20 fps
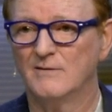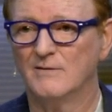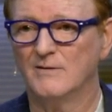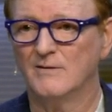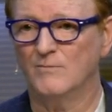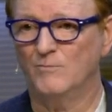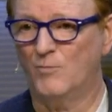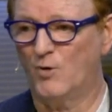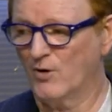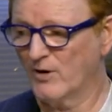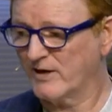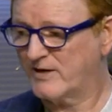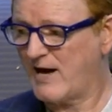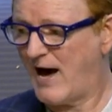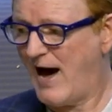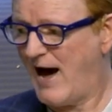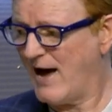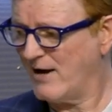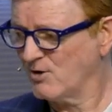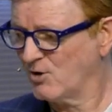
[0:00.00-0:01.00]

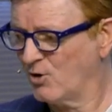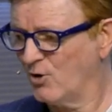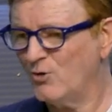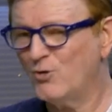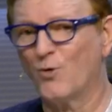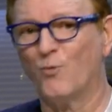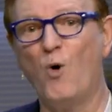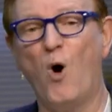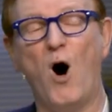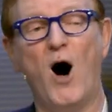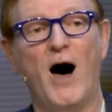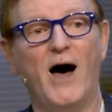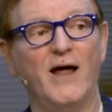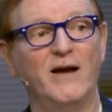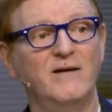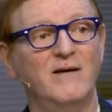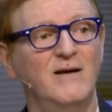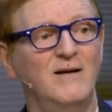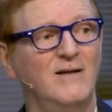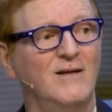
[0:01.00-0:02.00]
Mordecai, you're the
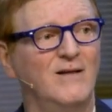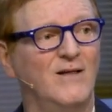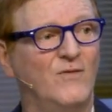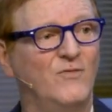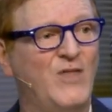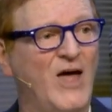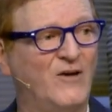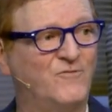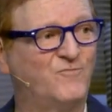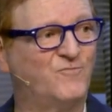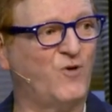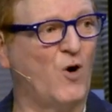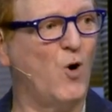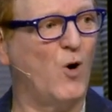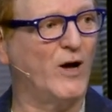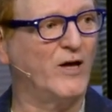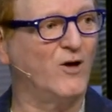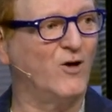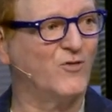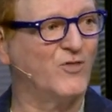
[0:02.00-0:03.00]
one that
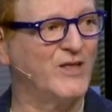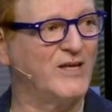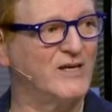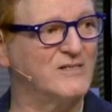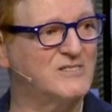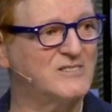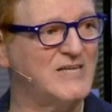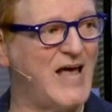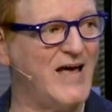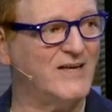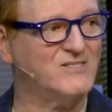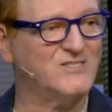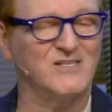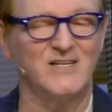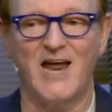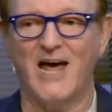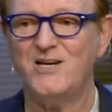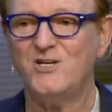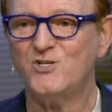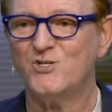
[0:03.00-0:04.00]
foiled the
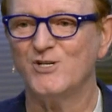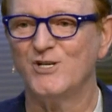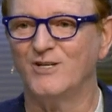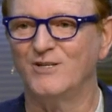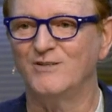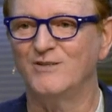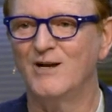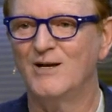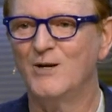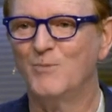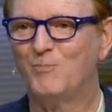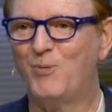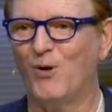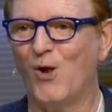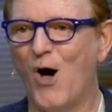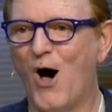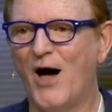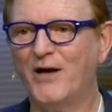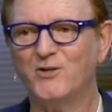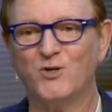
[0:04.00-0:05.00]
assassination
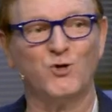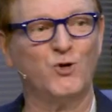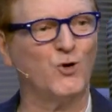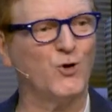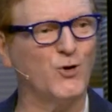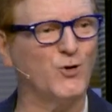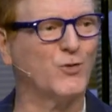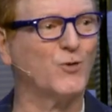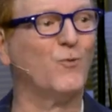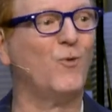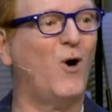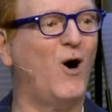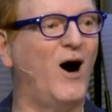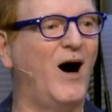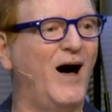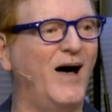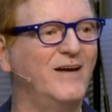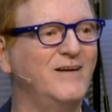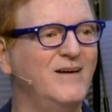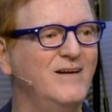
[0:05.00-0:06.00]
plot. You're the
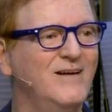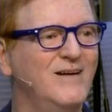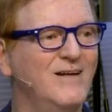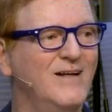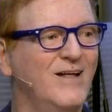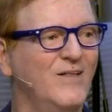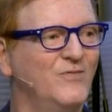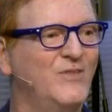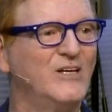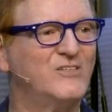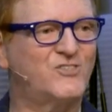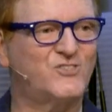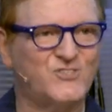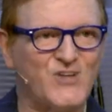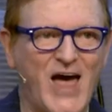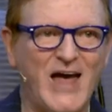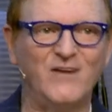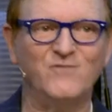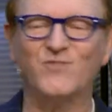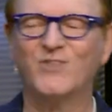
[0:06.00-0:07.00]
one that
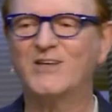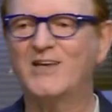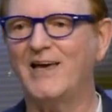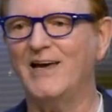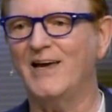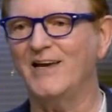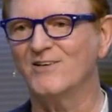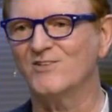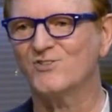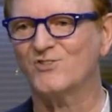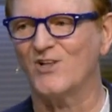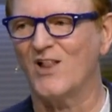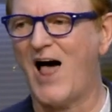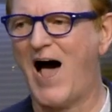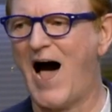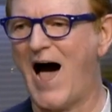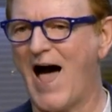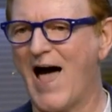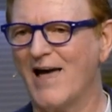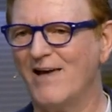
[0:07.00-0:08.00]
saved the king's
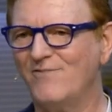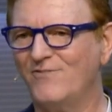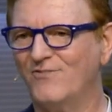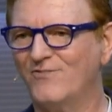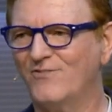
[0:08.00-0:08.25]
life.